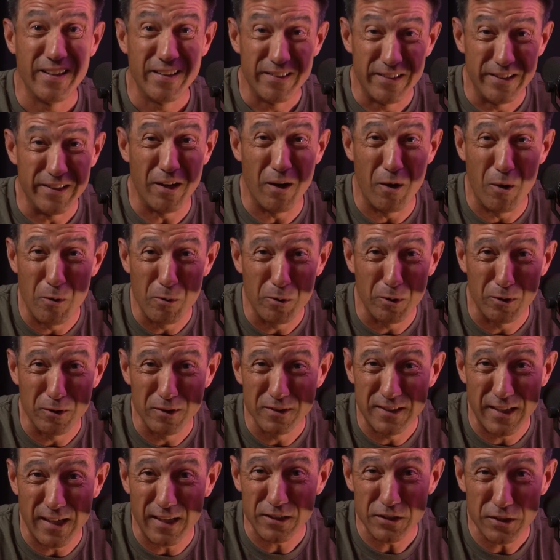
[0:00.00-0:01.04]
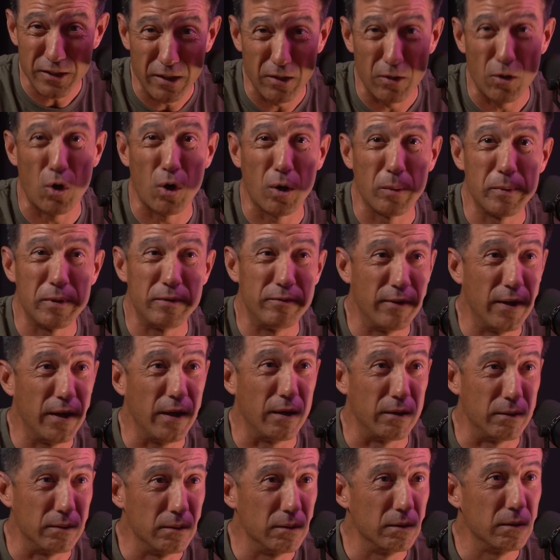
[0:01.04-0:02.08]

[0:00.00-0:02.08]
The owner is actually an Army vet.